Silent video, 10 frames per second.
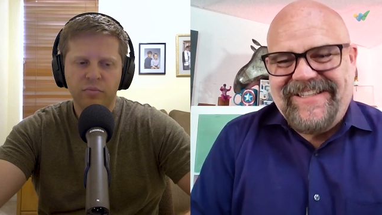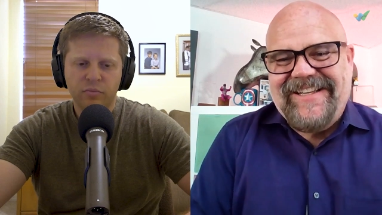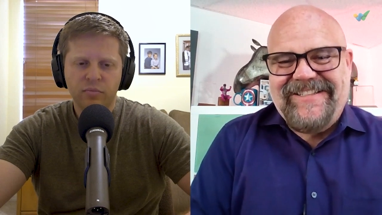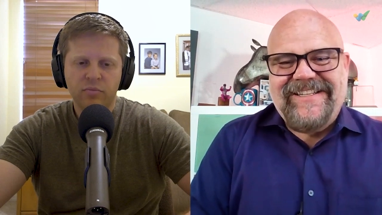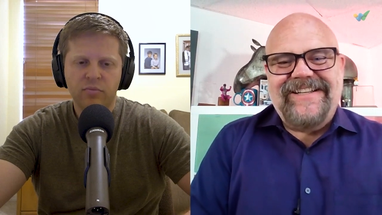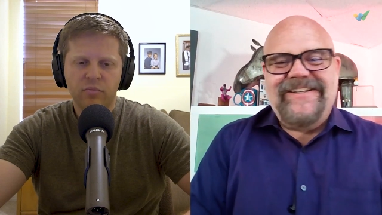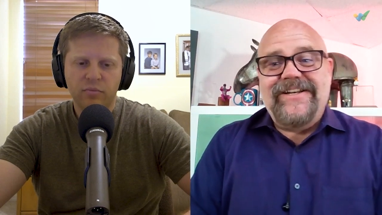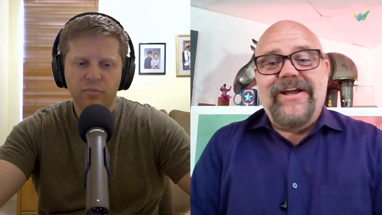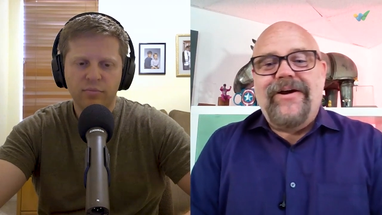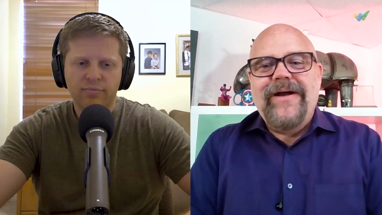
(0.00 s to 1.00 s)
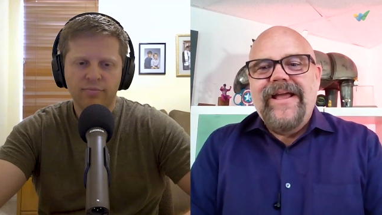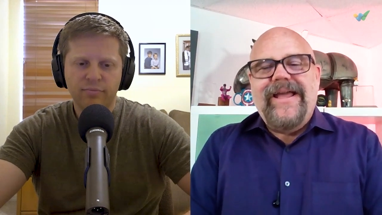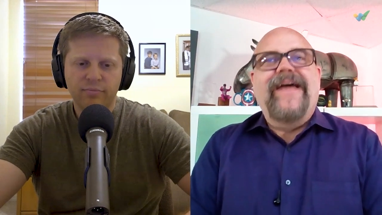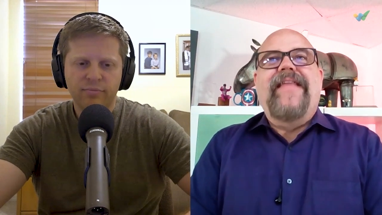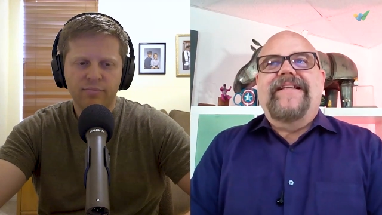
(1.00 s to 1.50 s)
Speaker 1: to, to, to, know.
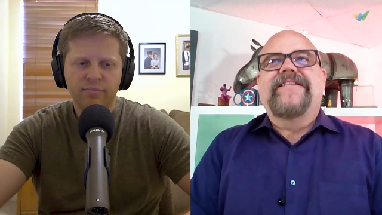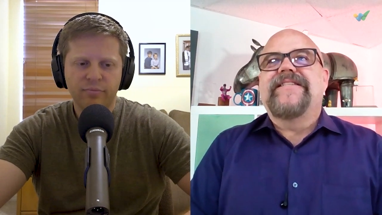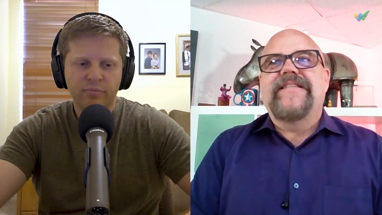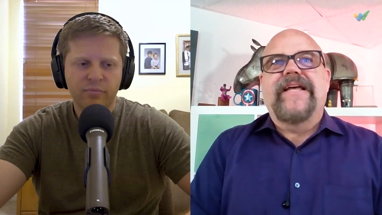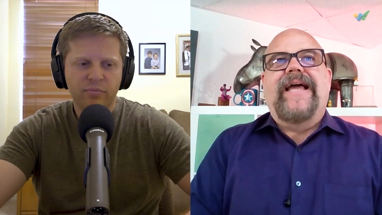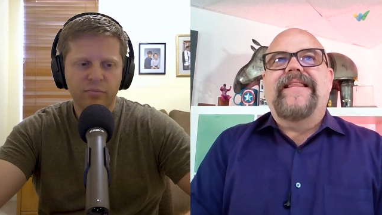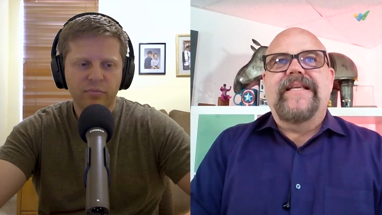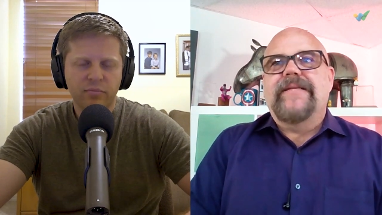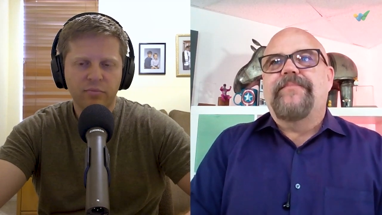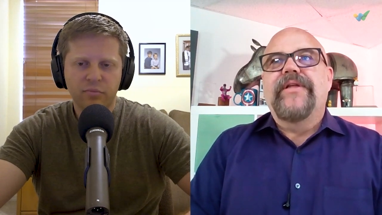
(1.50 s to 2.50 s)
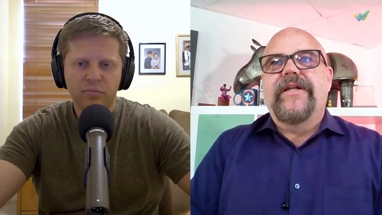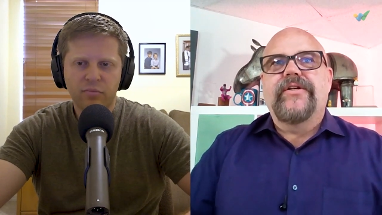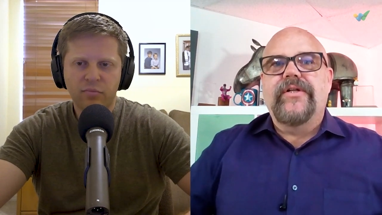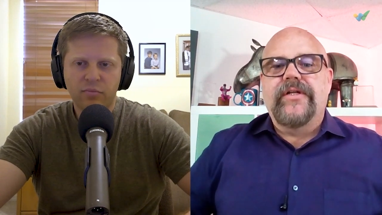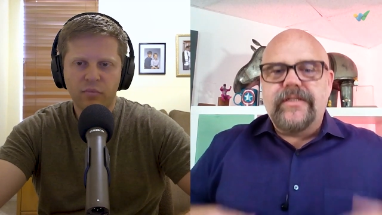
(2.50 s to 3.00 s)
And that's just the, I think the
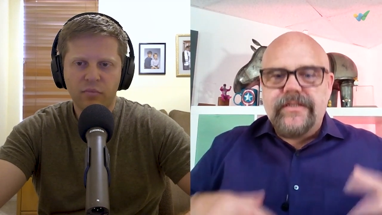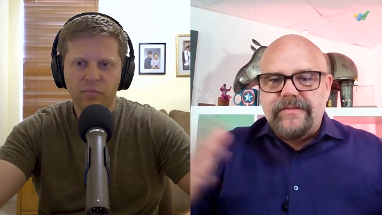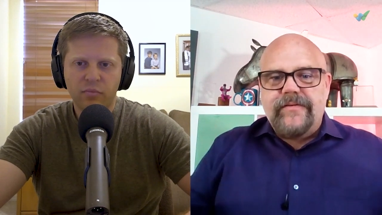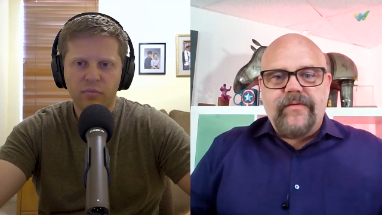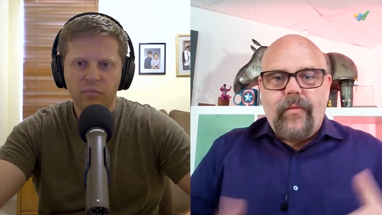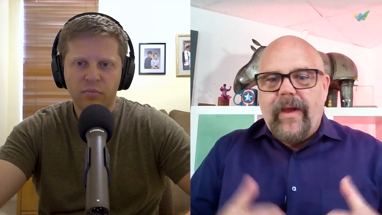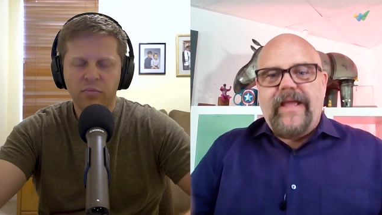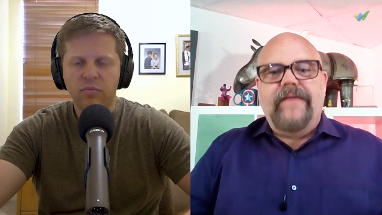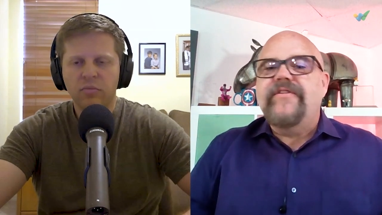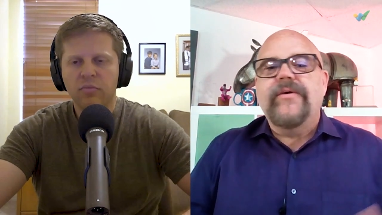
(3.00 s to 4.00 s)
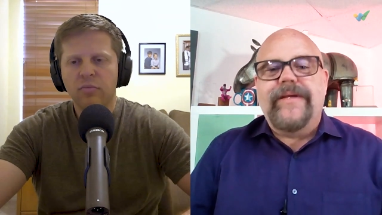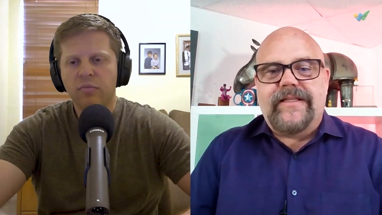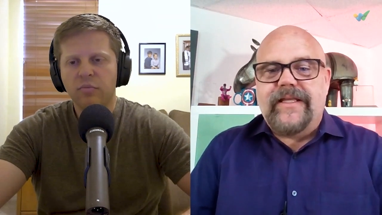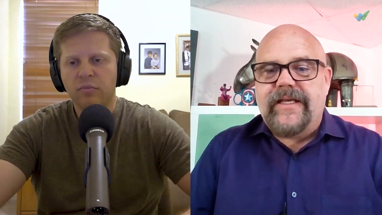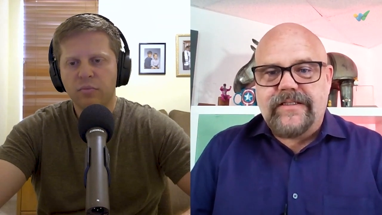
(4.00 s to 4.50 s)
political way of doing
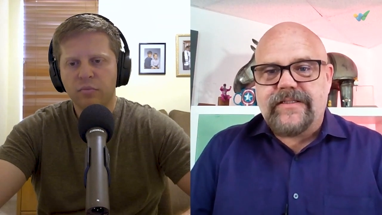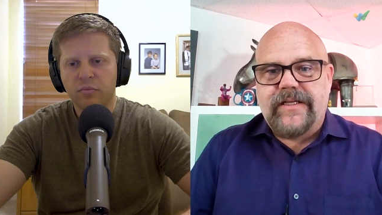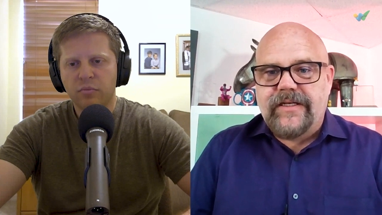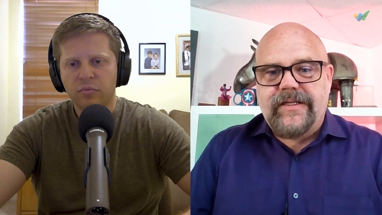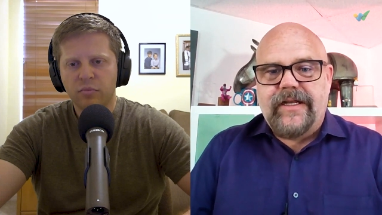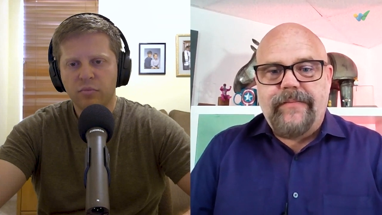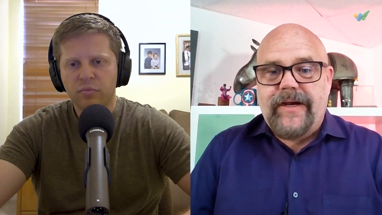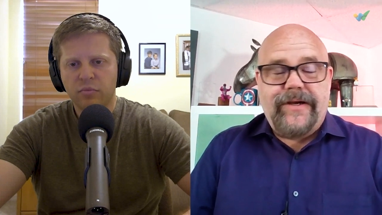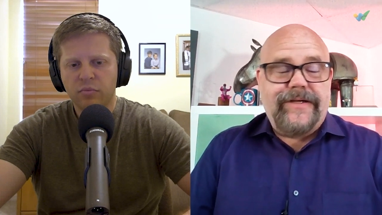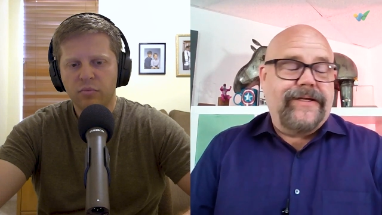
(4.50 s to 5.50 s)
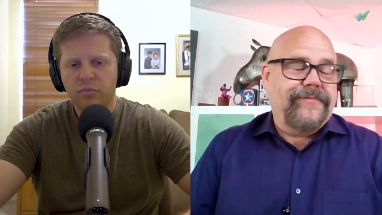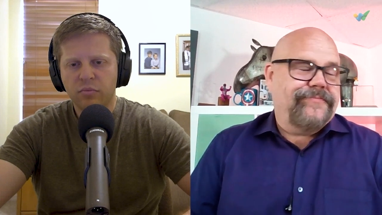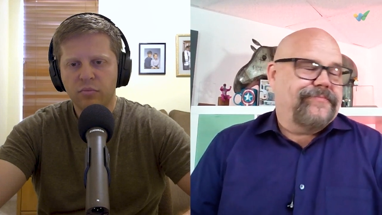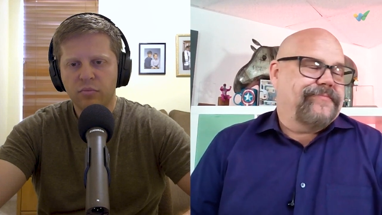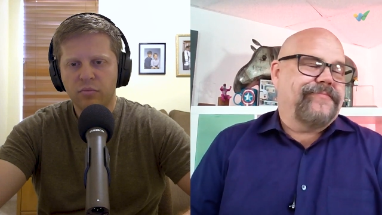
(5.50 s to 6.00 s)
things in, in America.
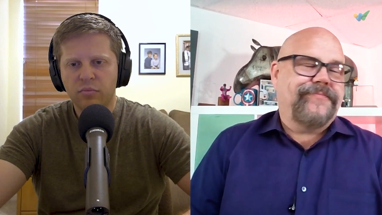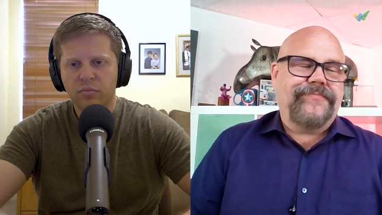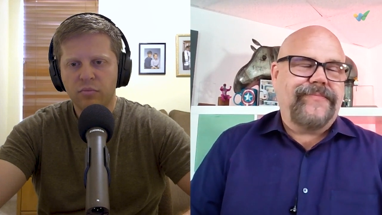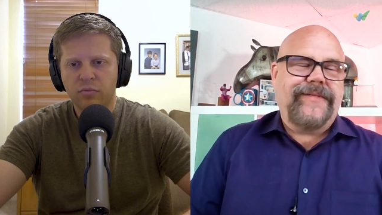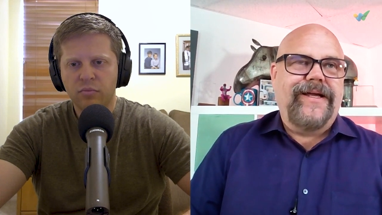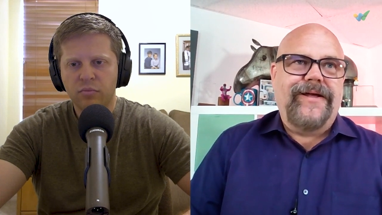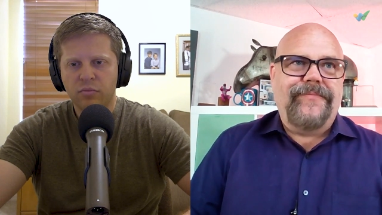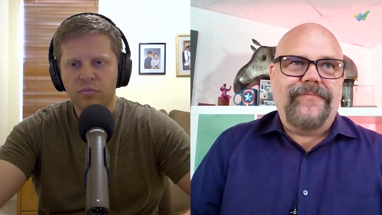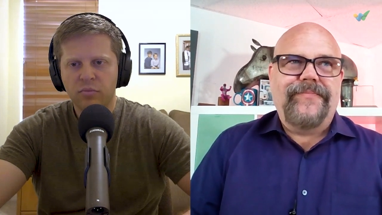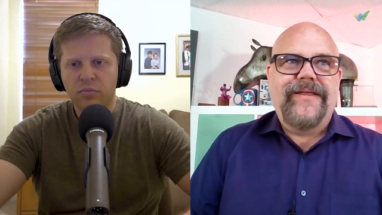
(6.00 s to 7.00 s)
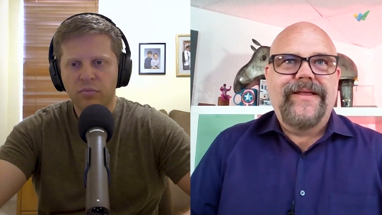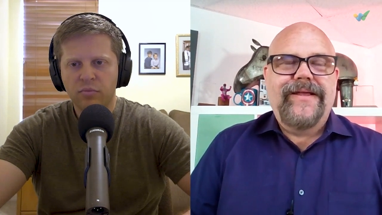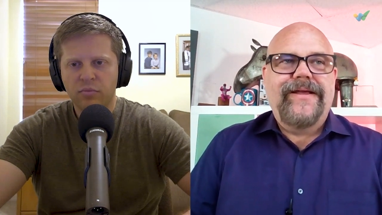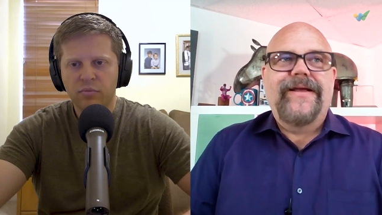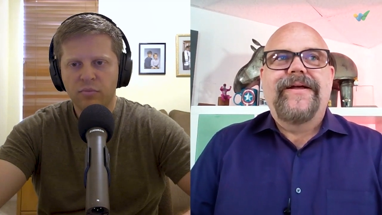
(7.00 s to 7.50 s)
Um,
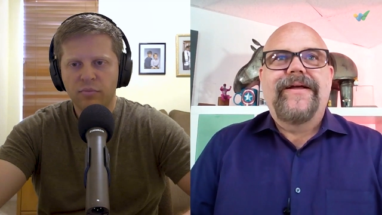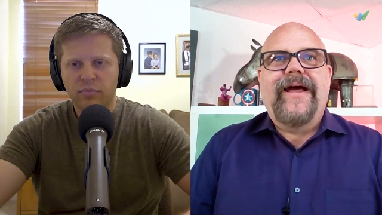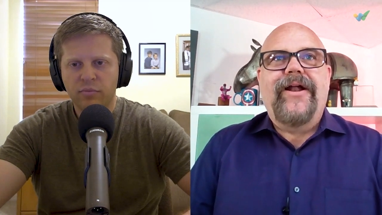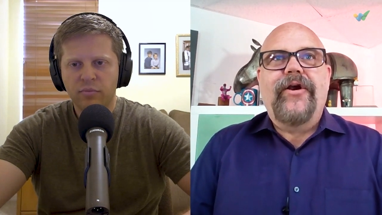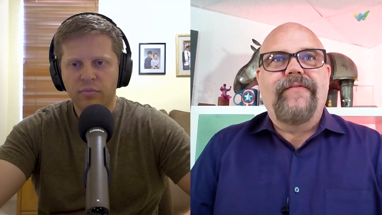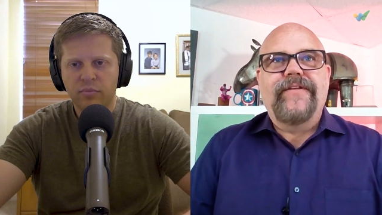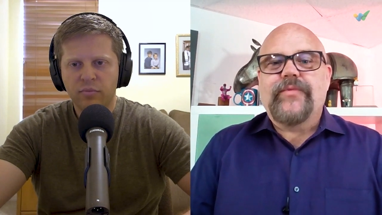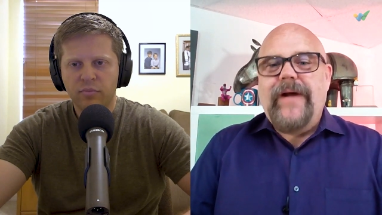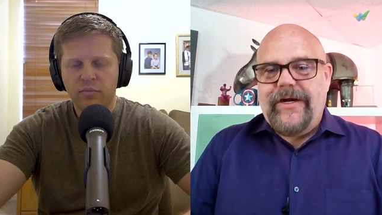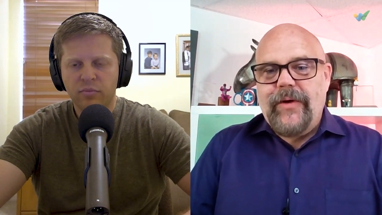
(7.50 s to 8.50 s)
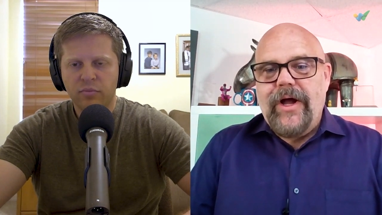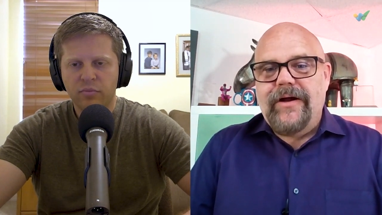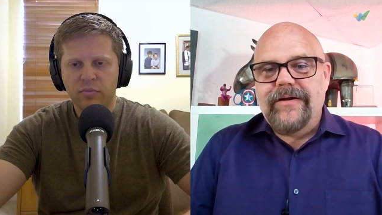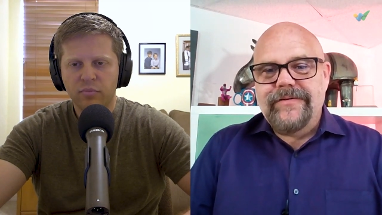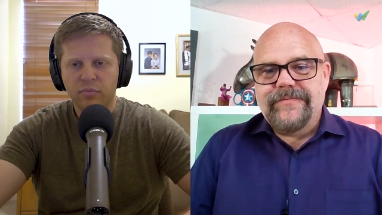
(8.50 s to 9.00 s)
I don't know if it's right or
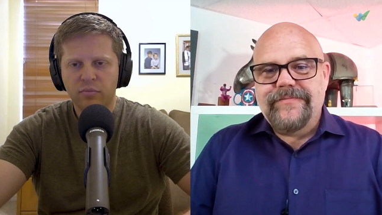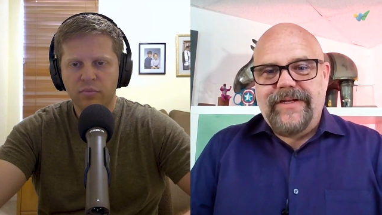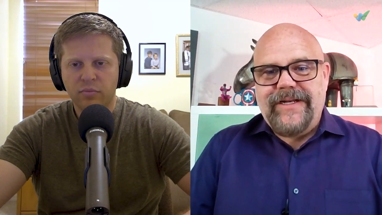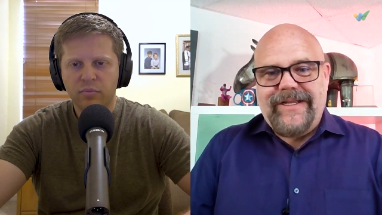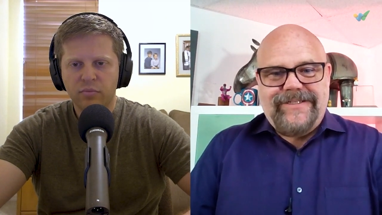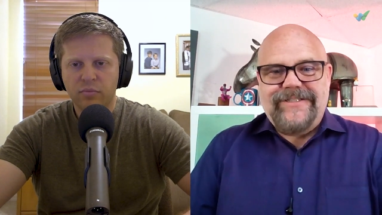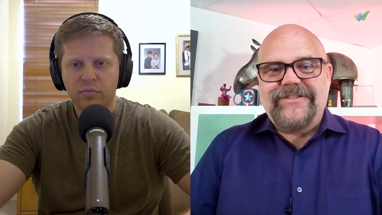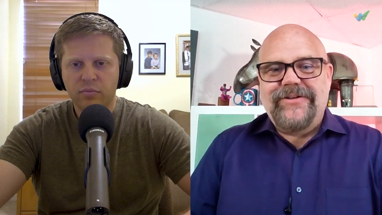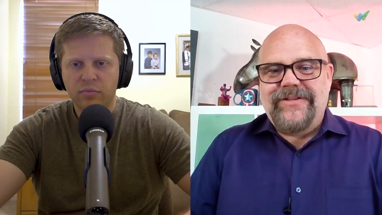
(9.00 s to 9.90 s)
wrong, but I just know